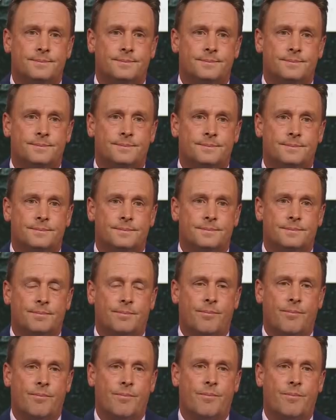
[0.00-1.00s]

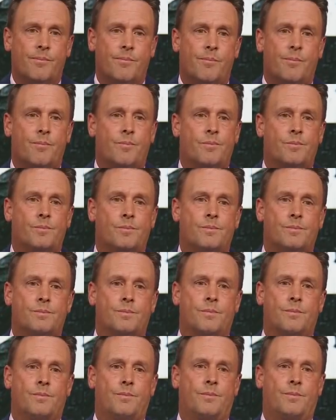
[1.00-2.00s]

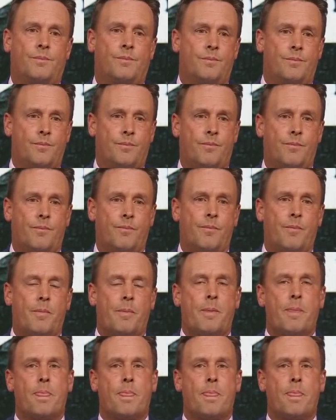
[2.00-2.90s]
(not speaking)